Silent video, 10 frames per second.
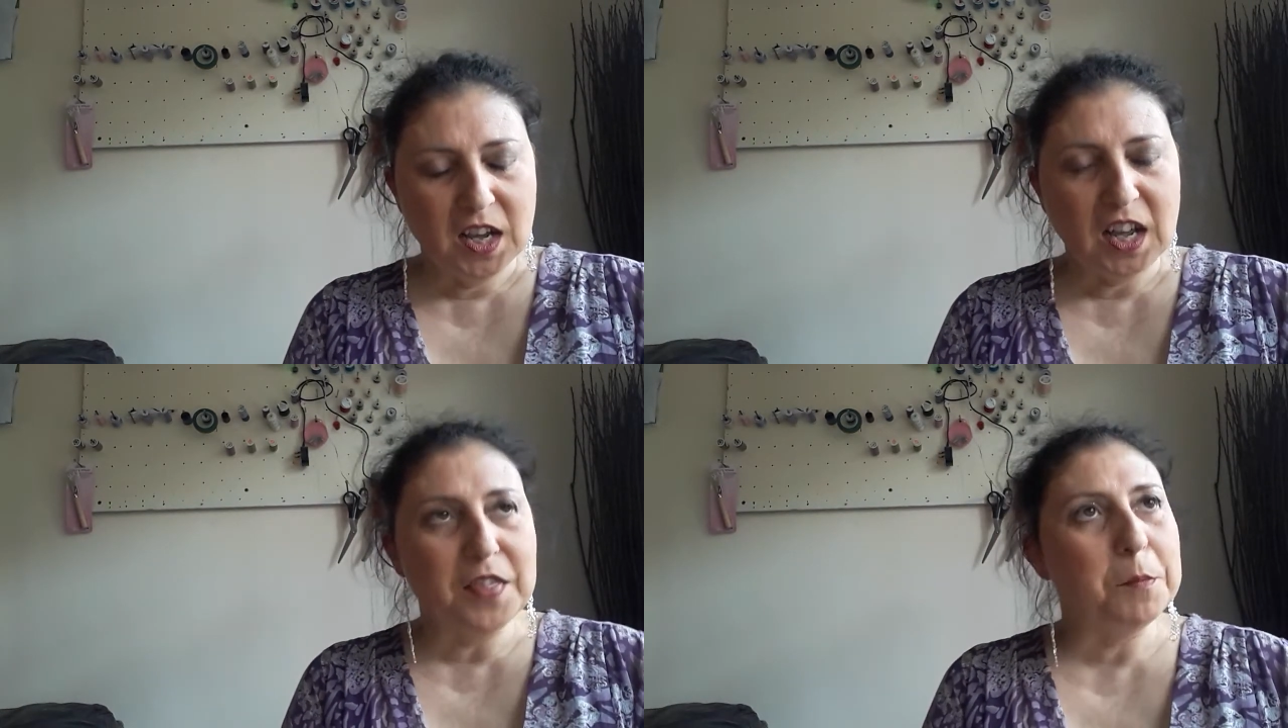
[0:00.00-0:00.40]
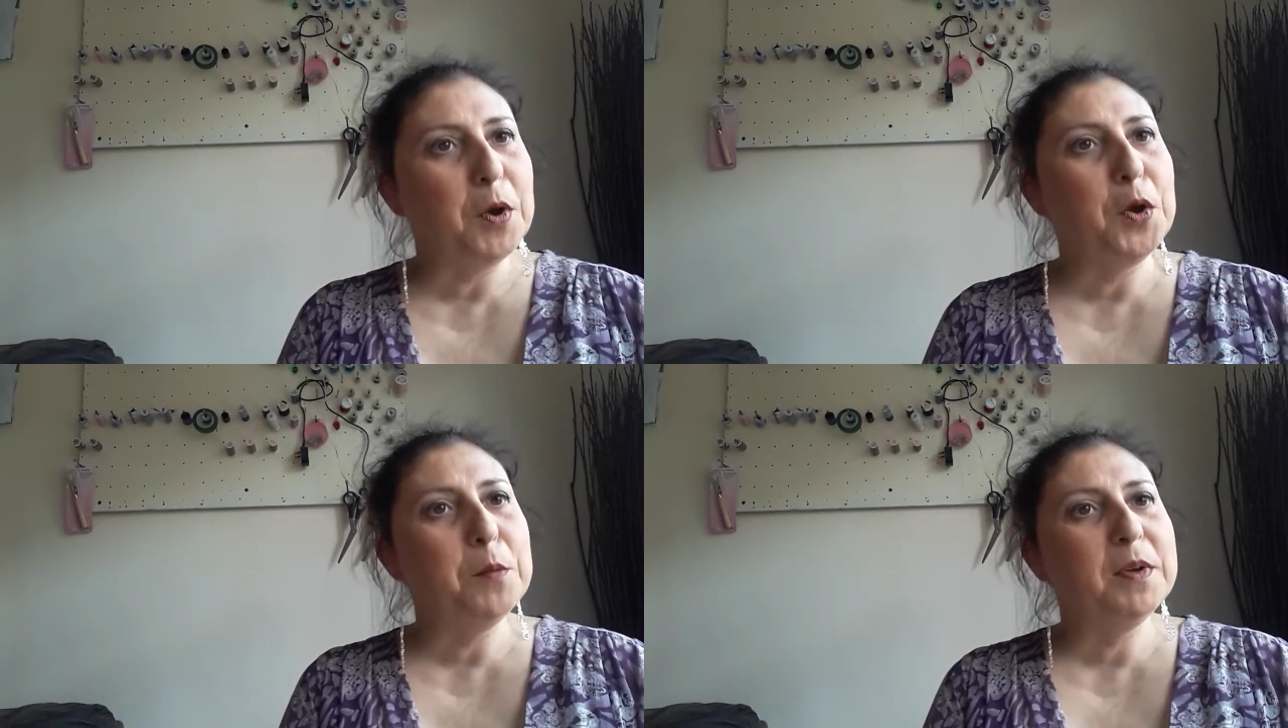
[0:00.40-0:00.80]
At the
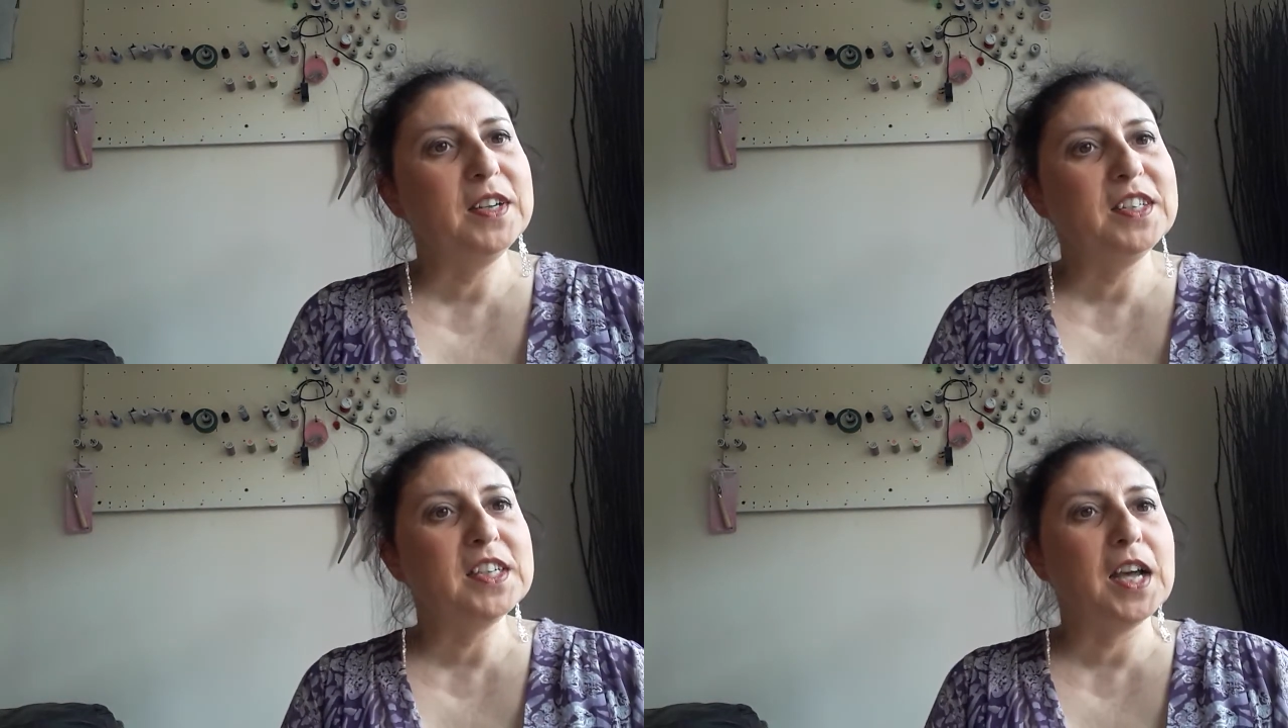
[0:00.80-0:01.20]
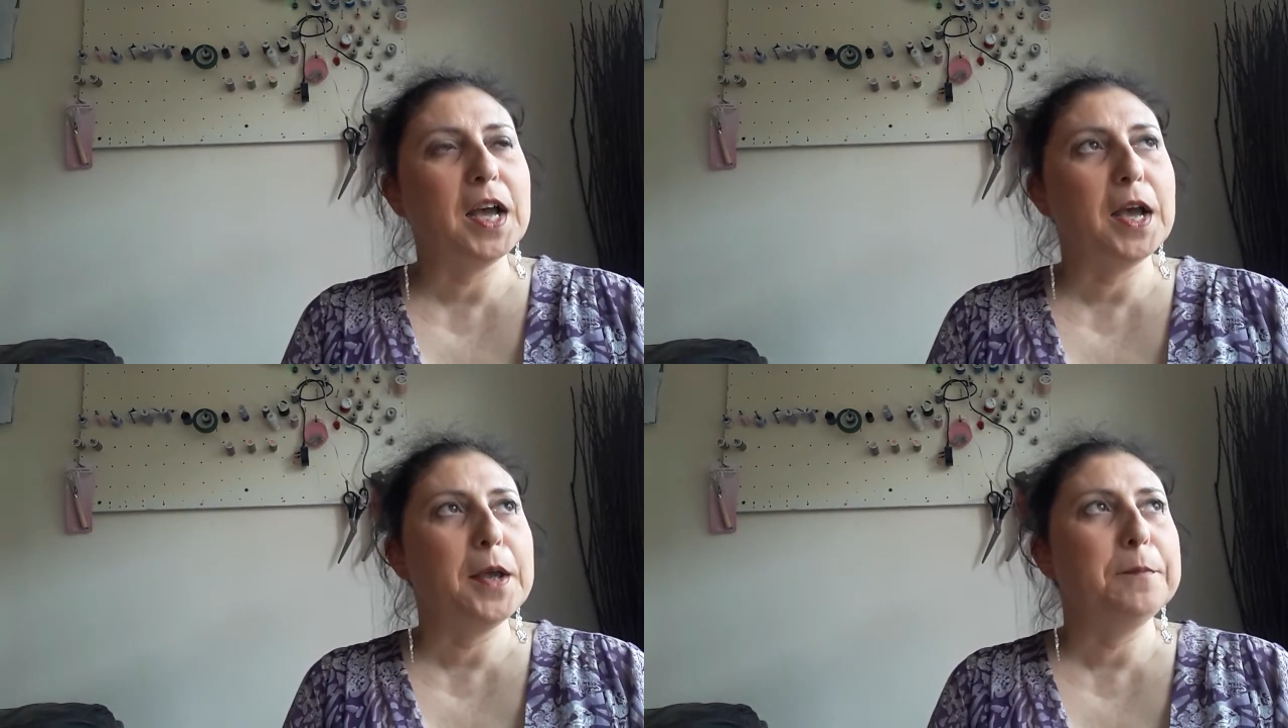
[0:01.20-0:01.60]
moment,
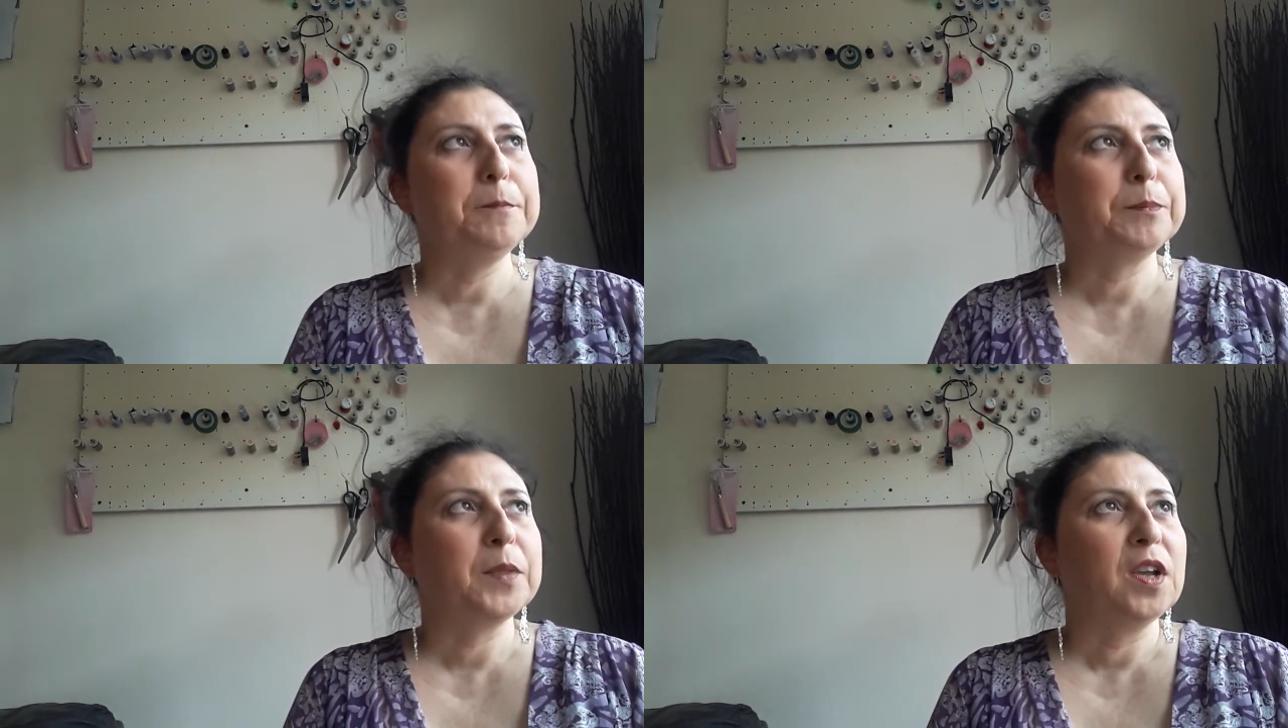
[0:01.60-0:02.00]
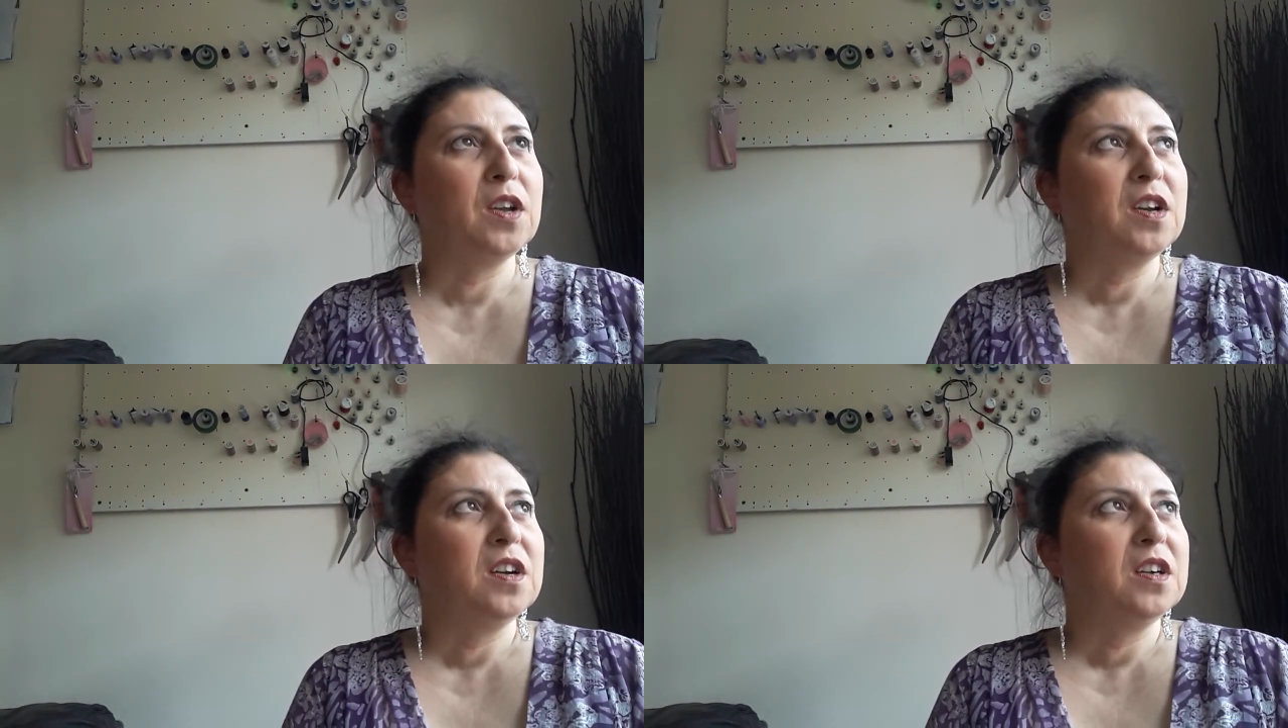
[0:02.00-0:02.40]
I'm
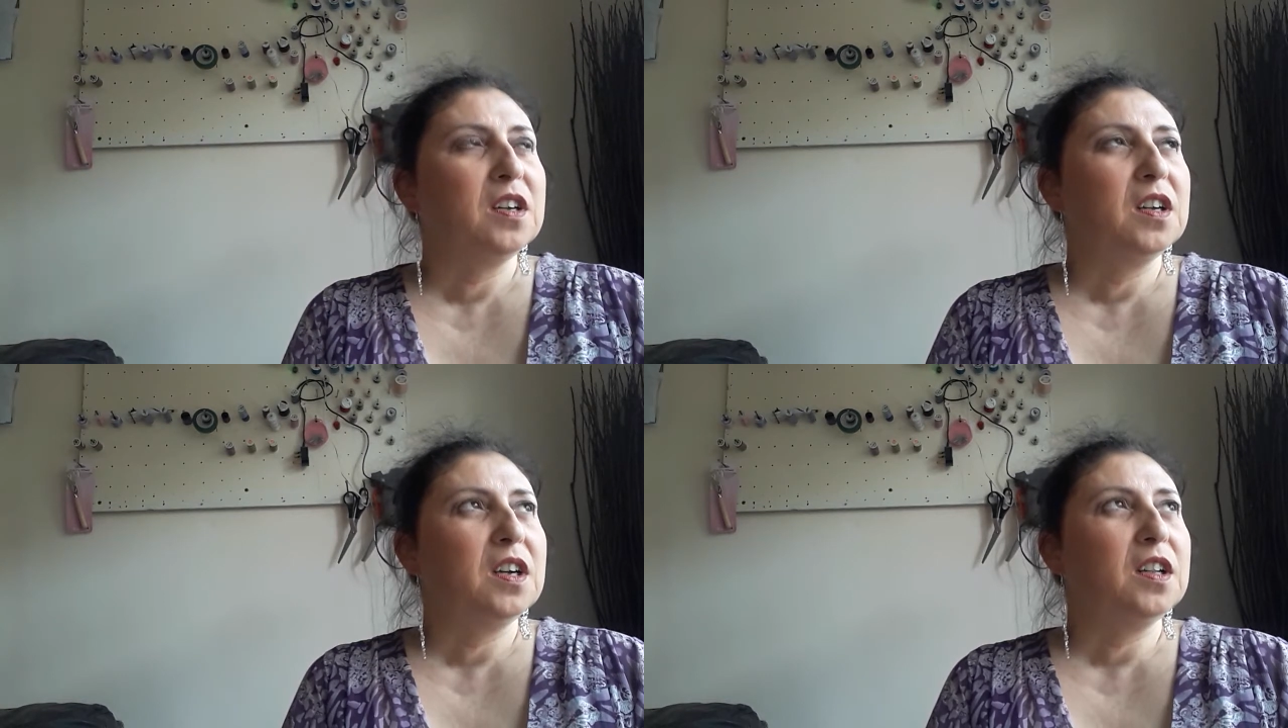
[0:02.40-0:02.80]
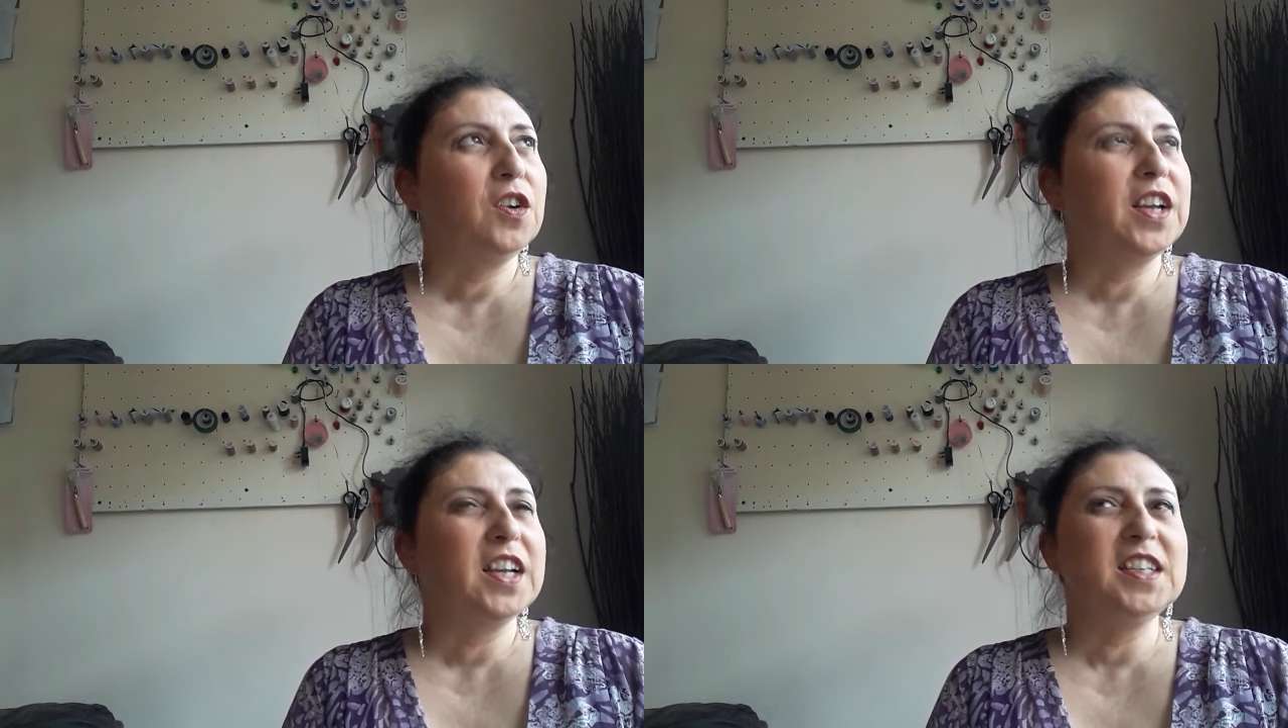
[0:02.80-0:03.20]

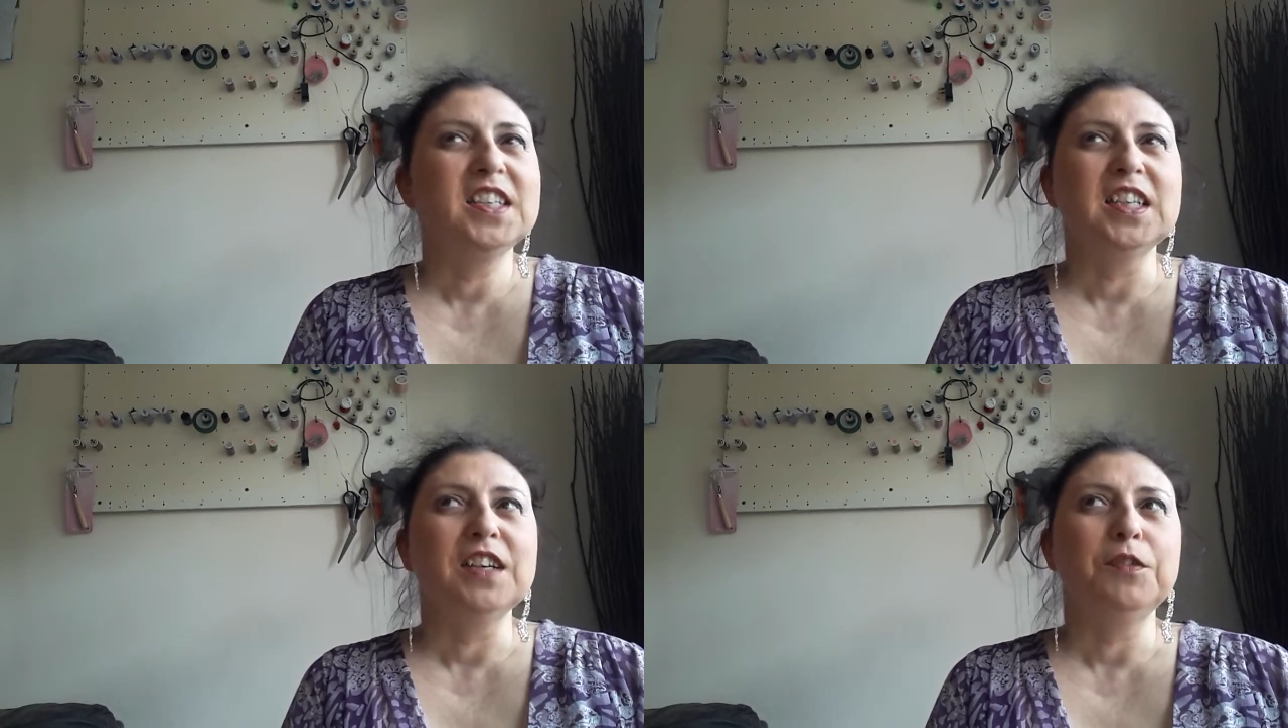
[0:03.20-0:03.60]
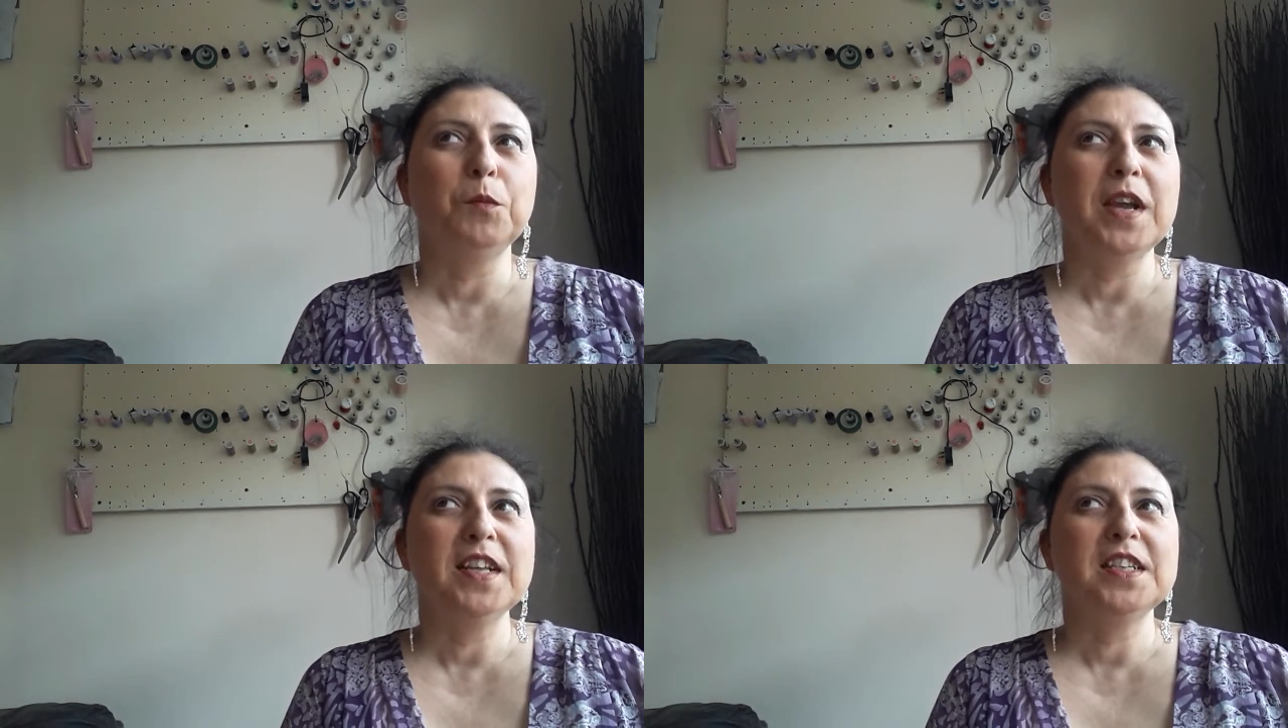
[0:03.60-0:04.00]
looking into different
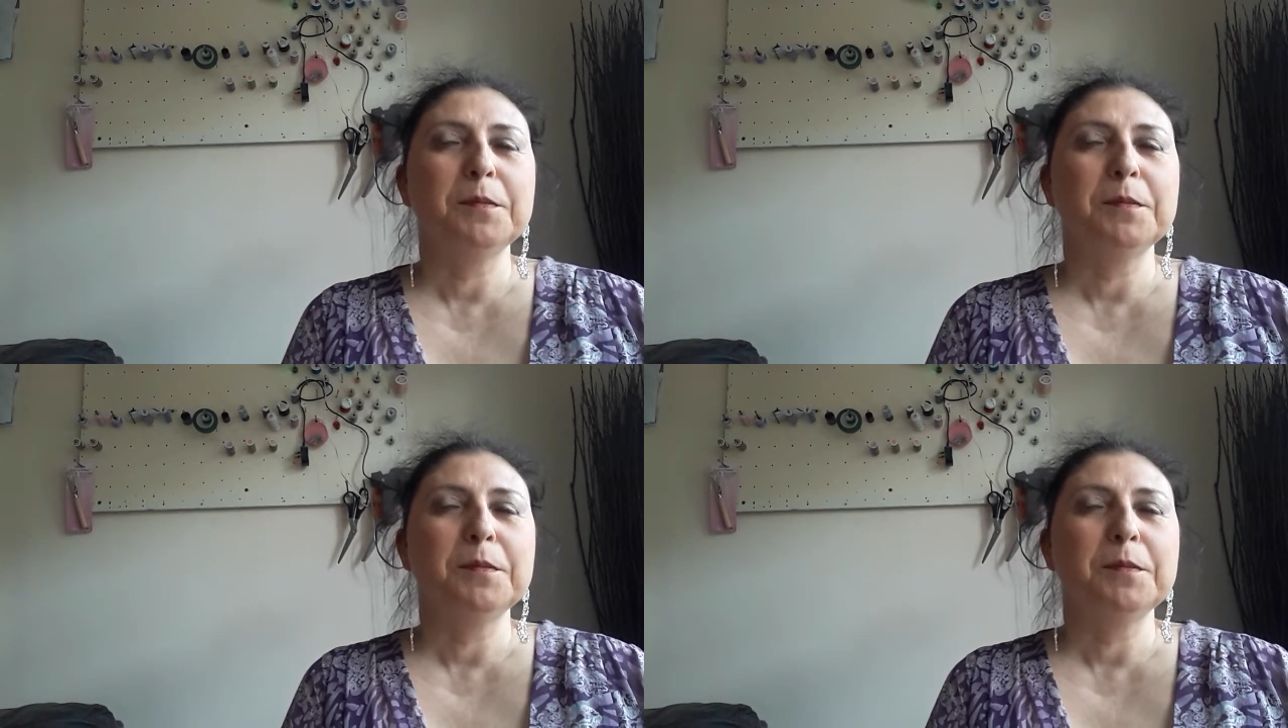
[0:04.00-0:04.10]
ways